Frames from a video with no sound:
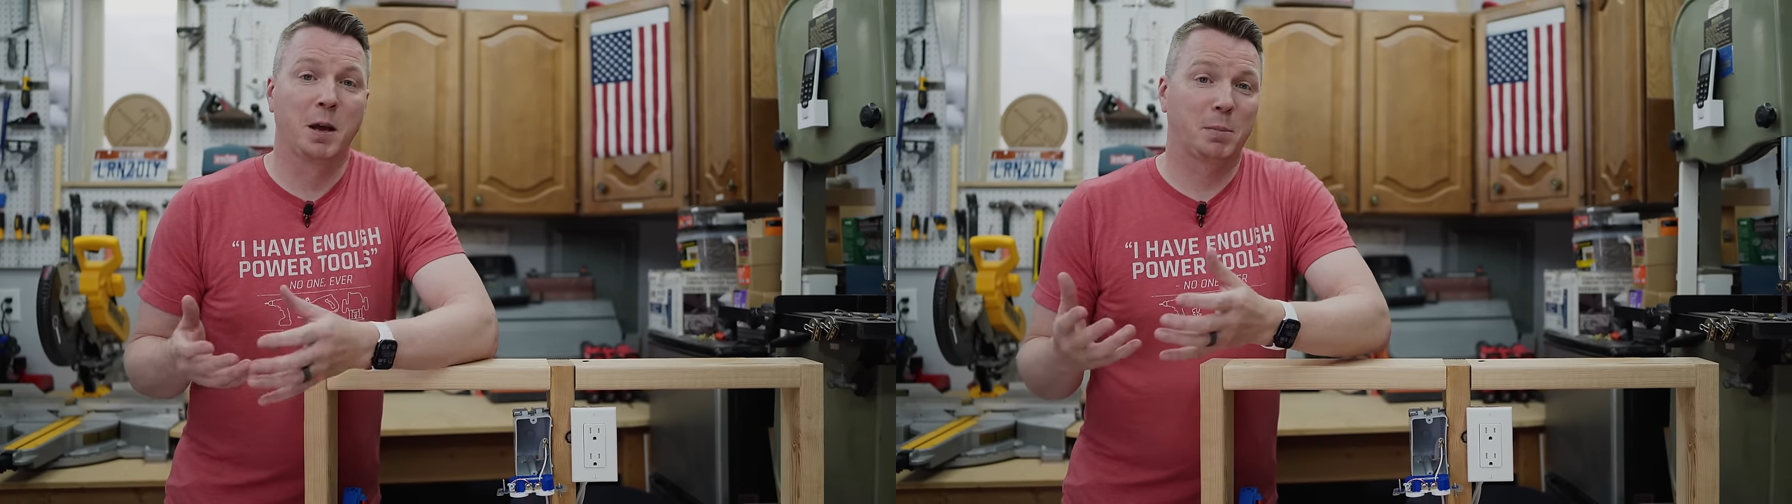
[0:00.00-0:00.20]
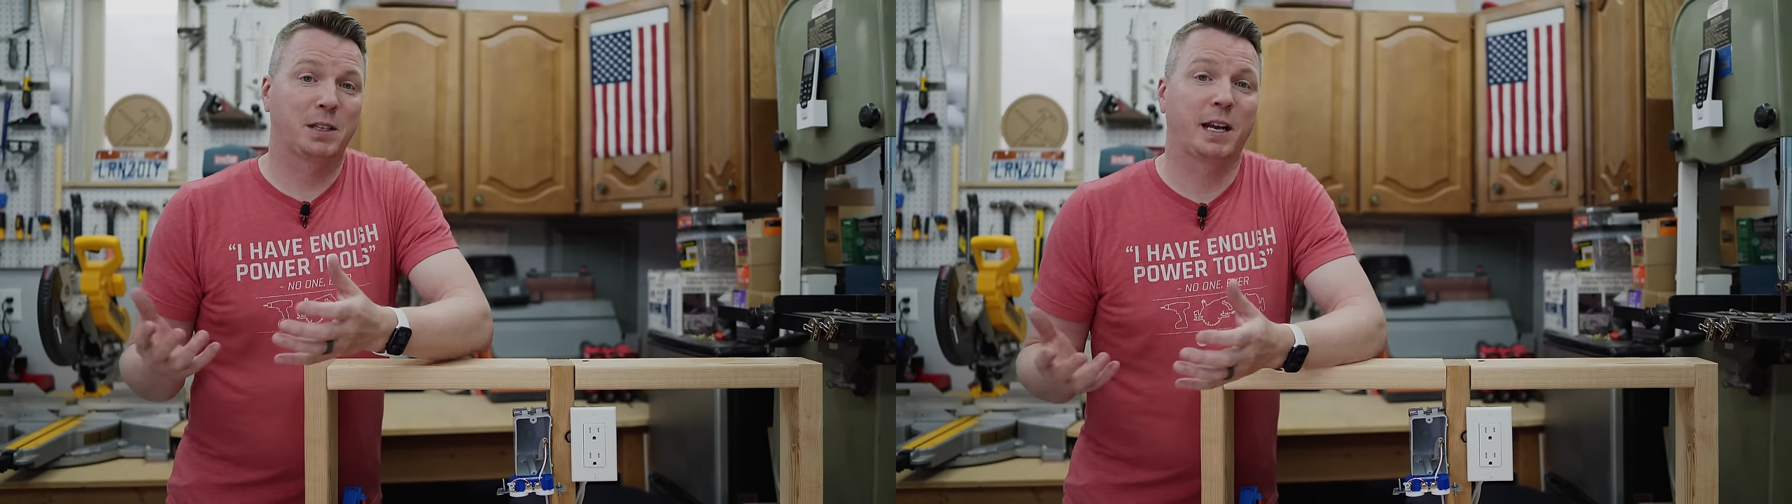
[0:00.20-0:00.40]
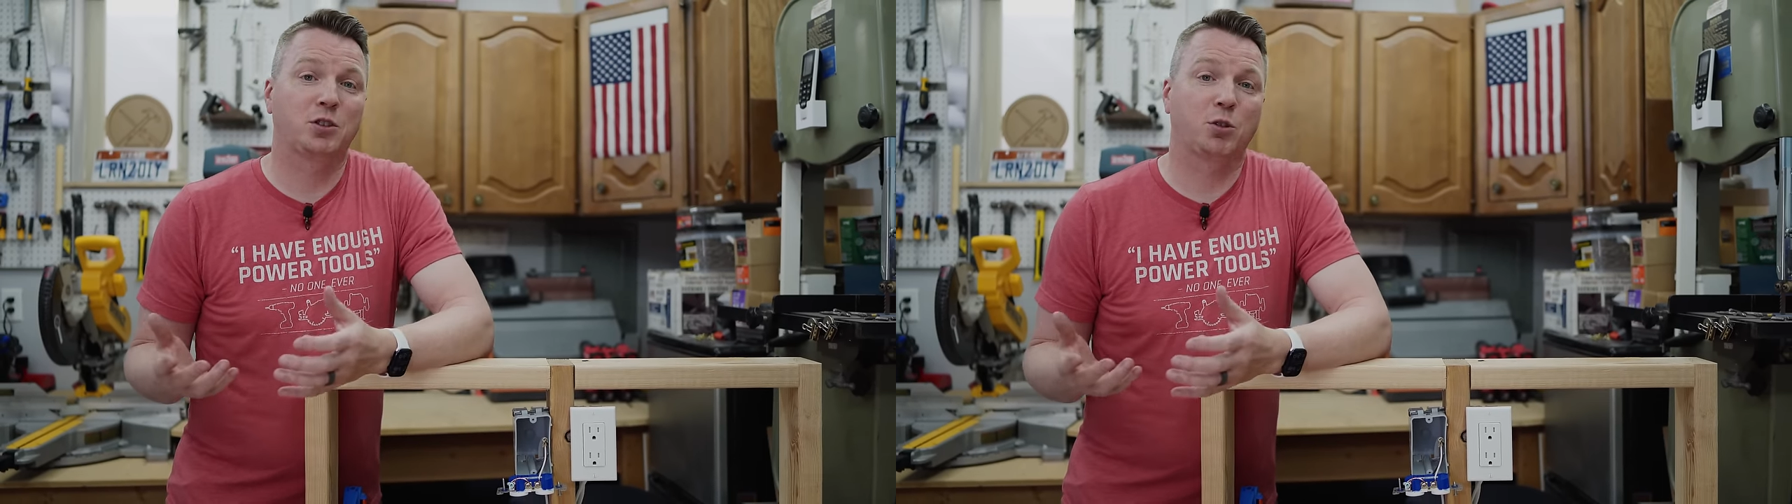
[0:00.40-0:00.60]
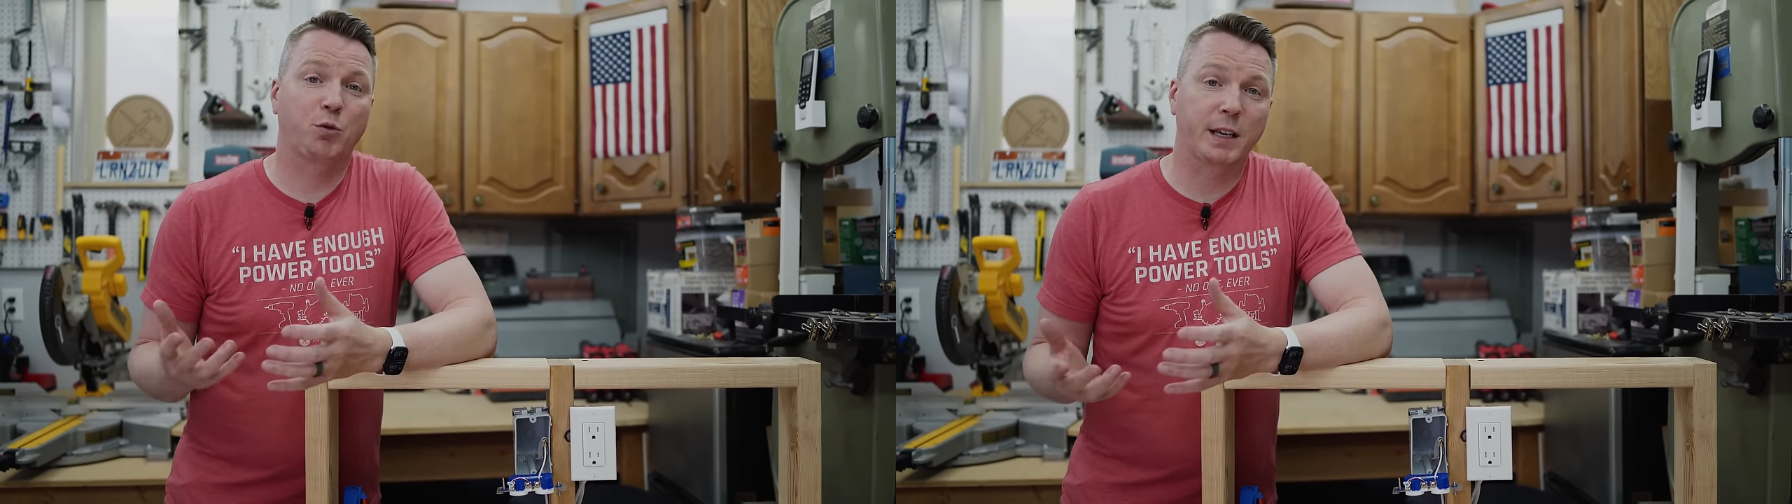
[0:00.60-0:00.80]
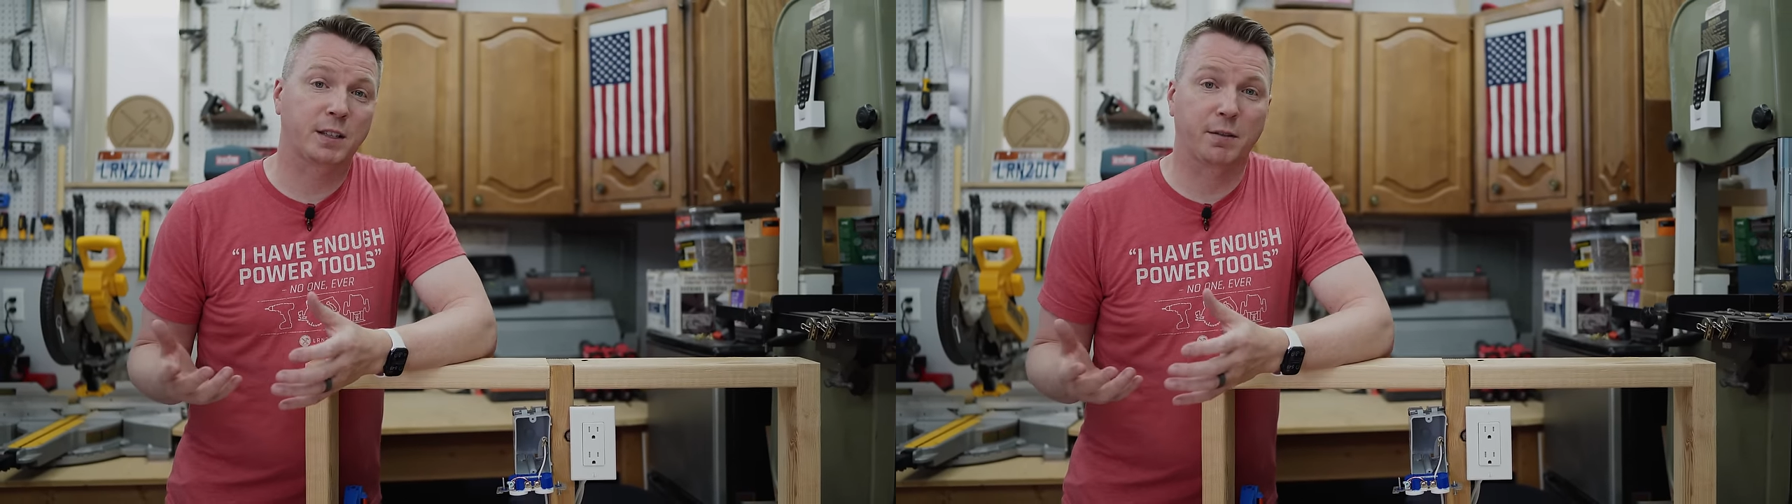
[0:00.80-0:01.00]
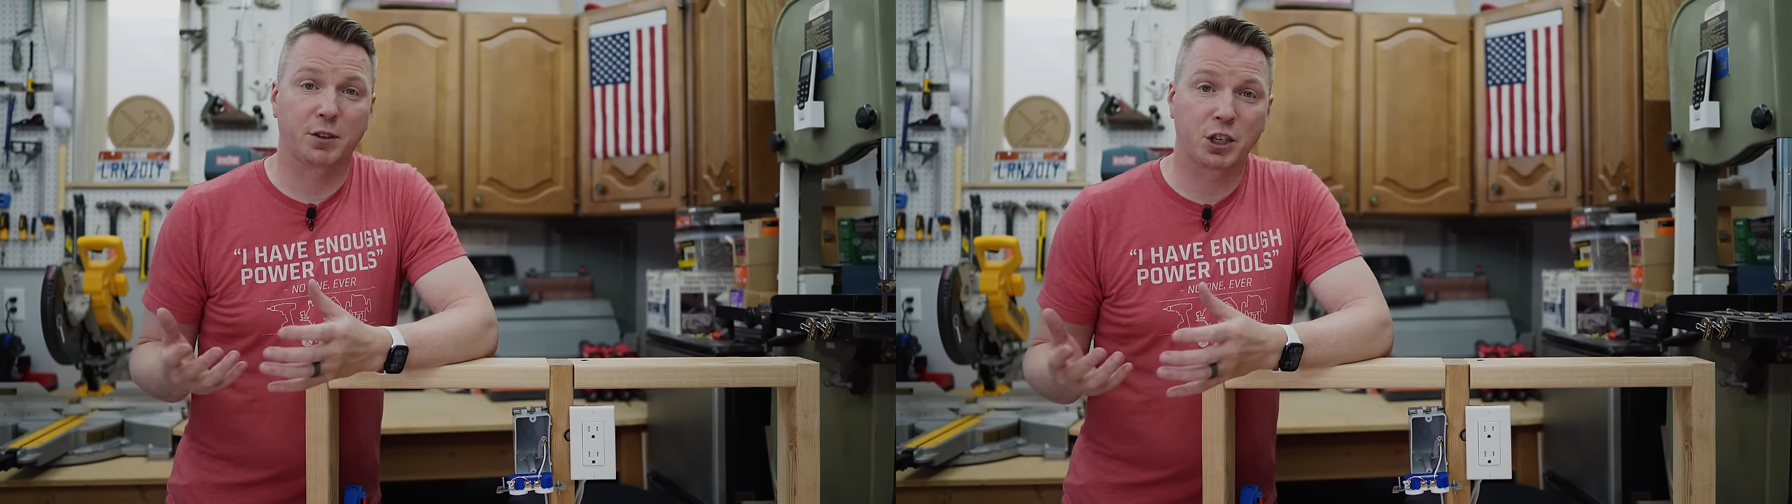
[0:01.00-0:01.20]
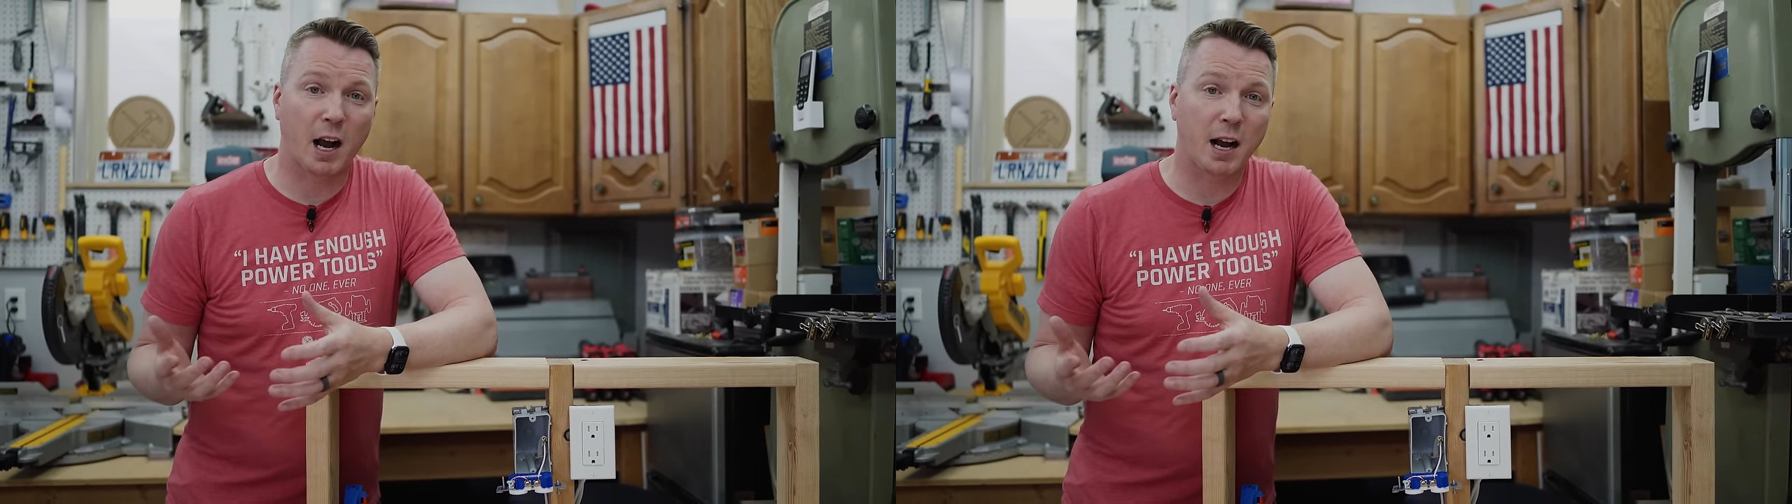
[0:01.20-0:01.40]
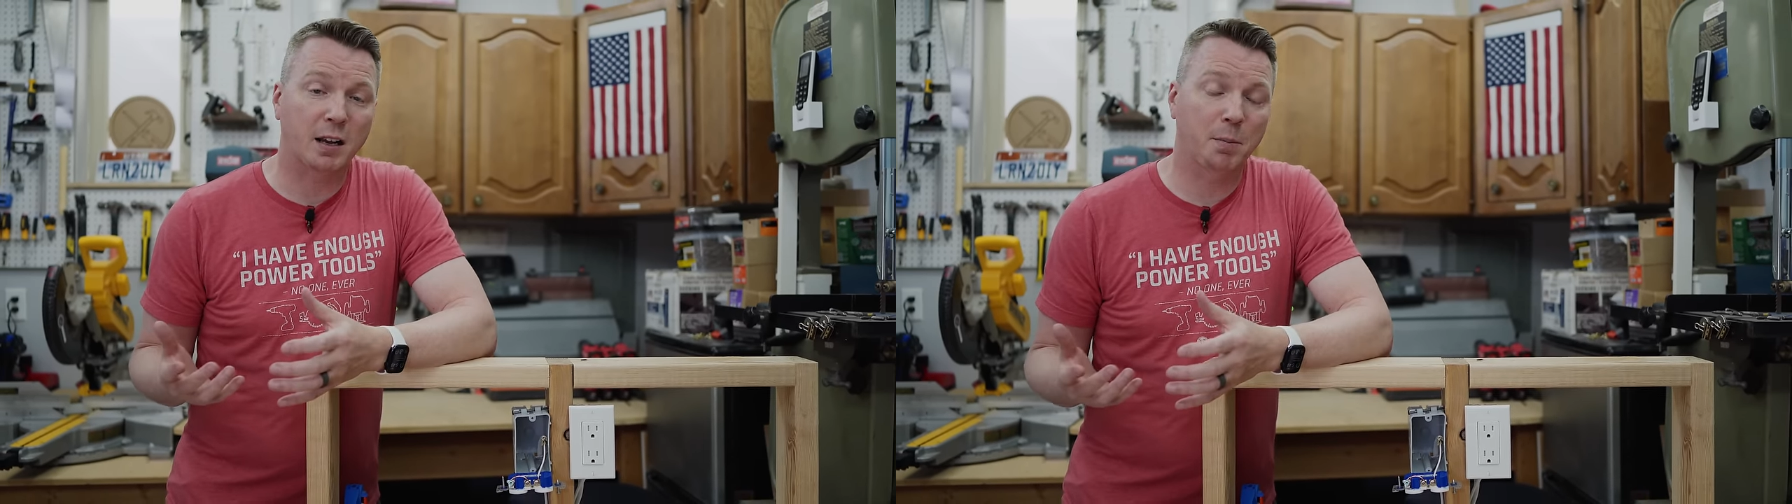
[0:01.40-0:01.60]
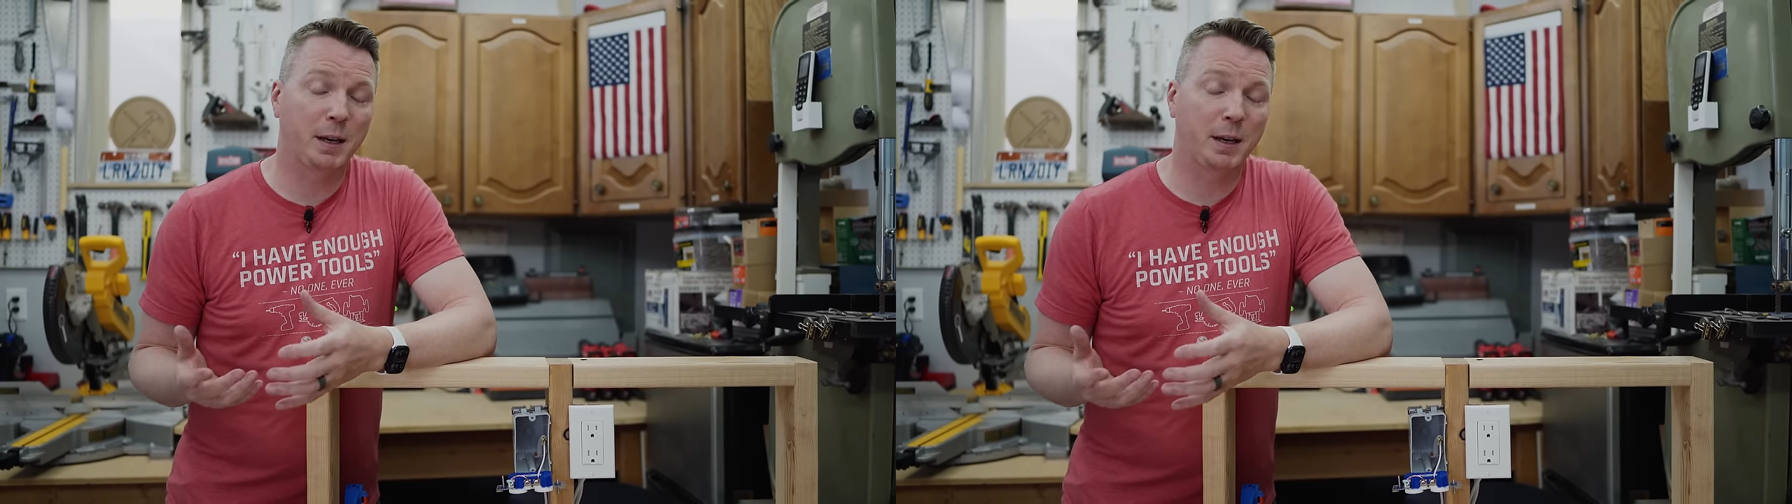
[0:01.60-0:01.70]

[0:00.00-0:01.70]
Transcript: potential risk of shock,